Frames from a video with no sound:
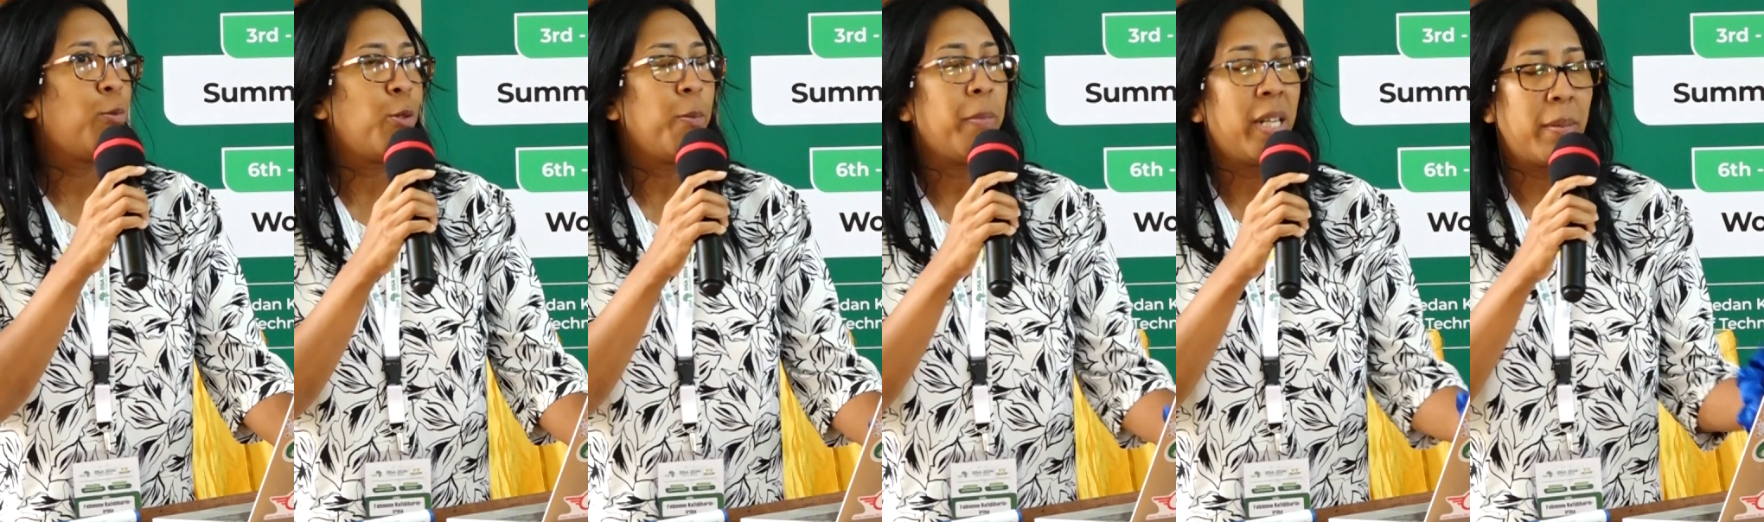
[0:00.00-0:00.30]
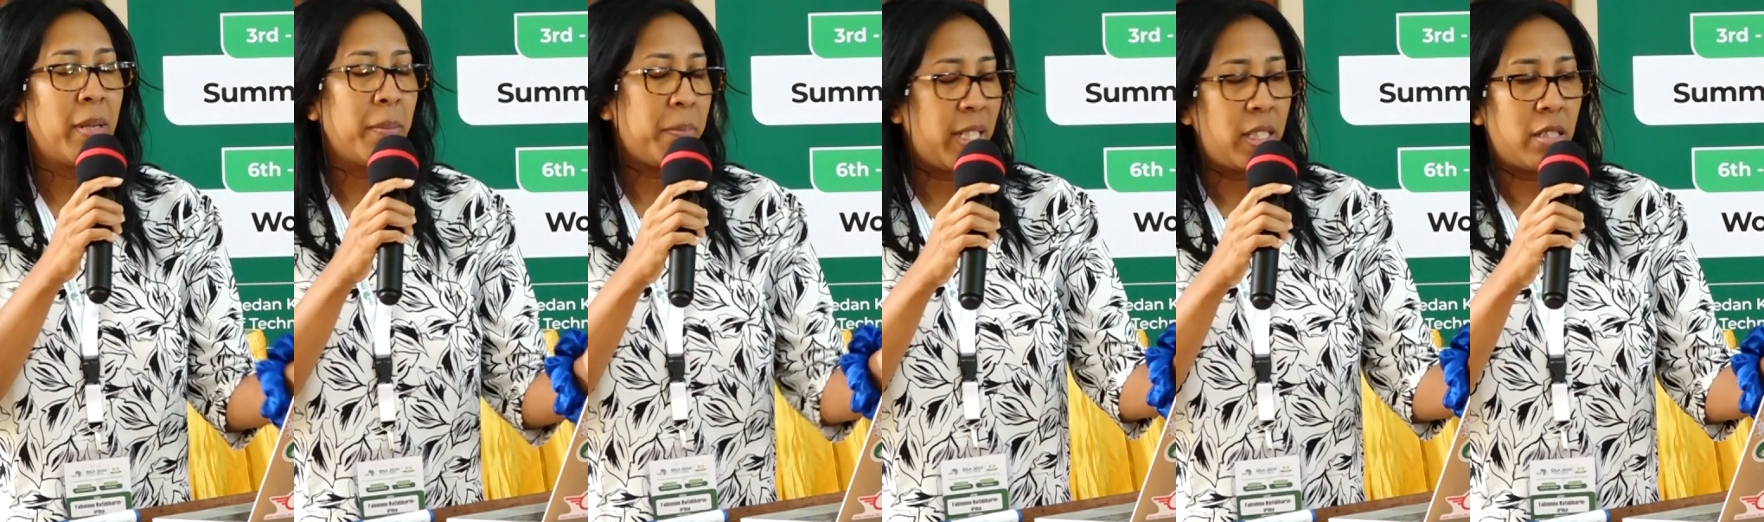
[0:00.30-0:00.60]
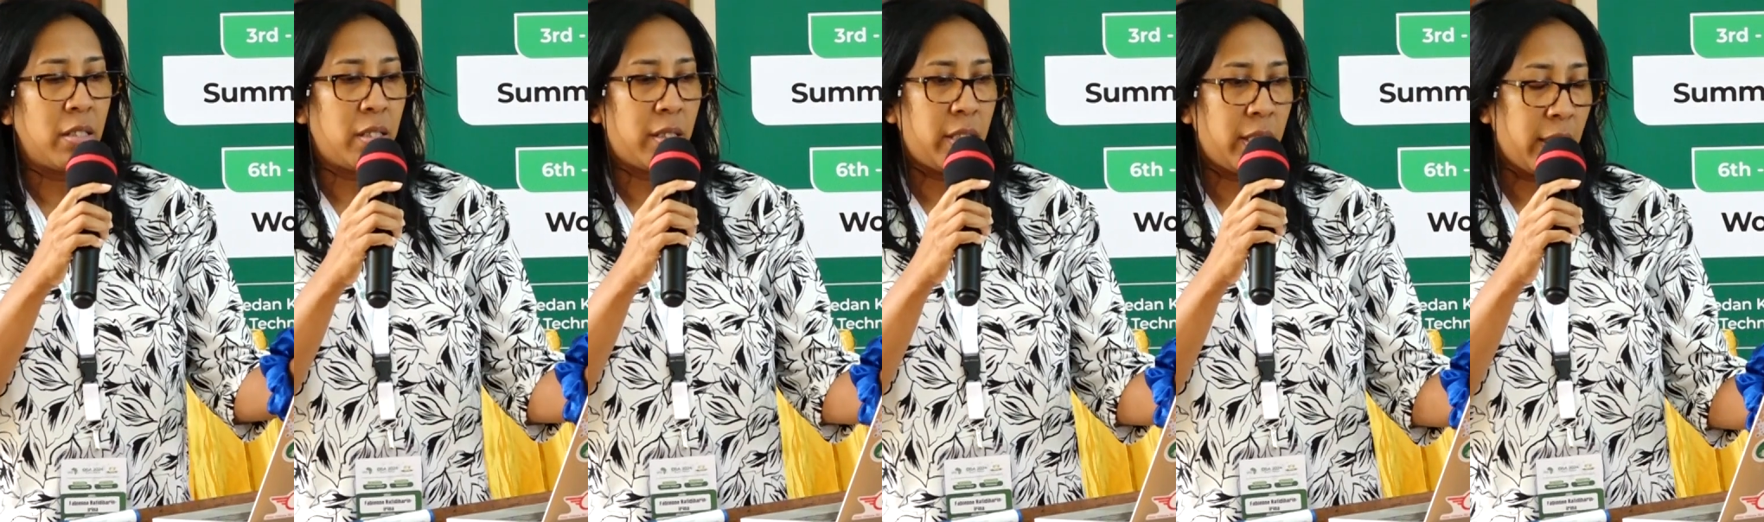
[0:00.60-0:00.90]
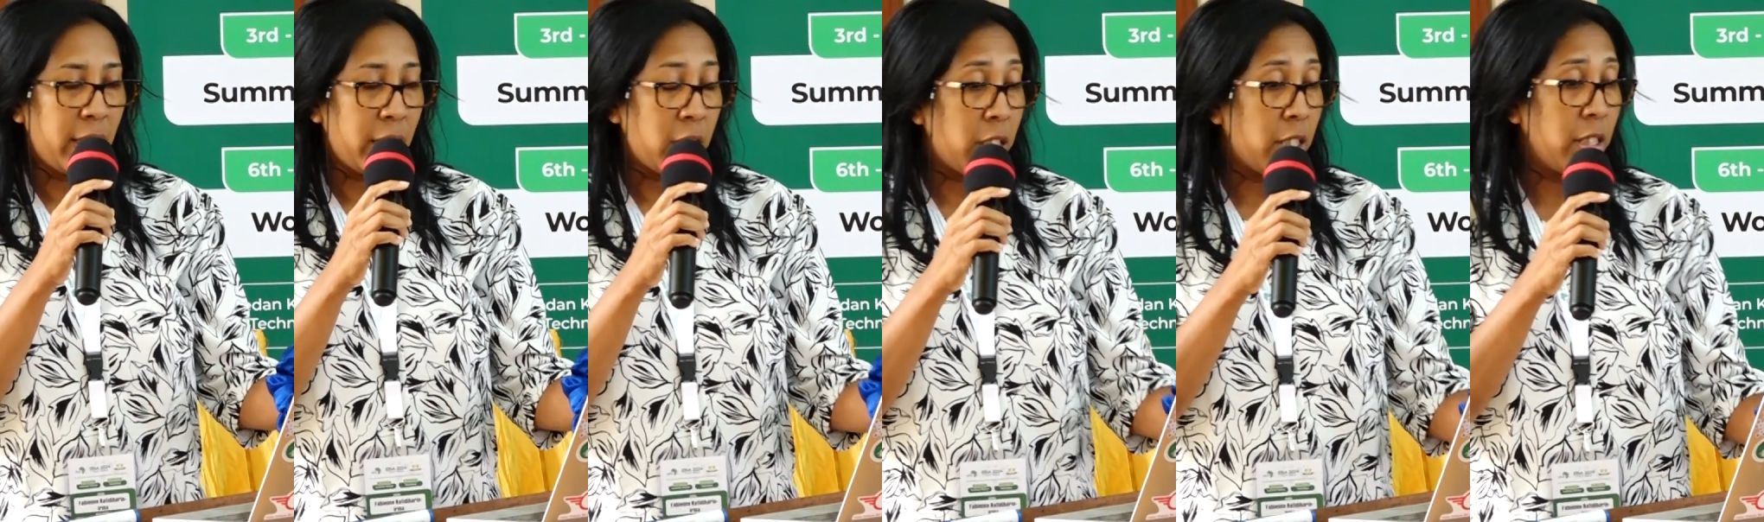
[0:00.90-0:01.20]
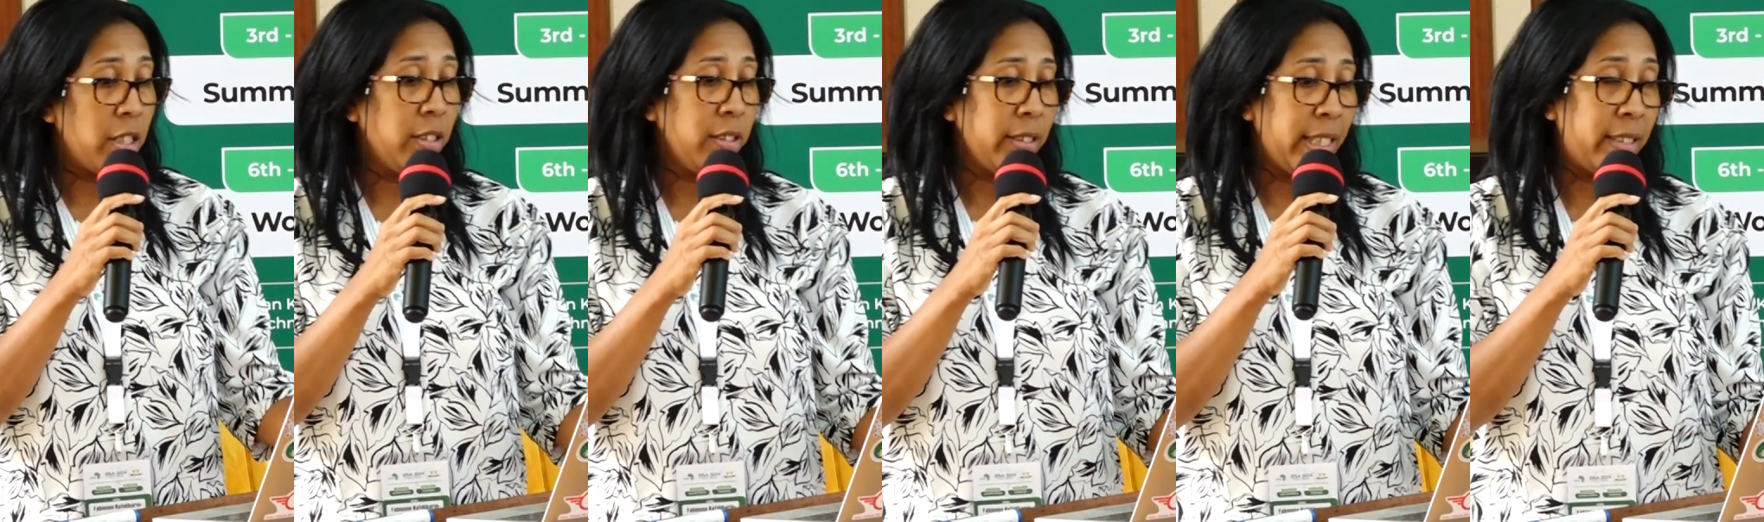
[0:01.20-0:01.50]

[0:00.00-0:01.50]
make my presentation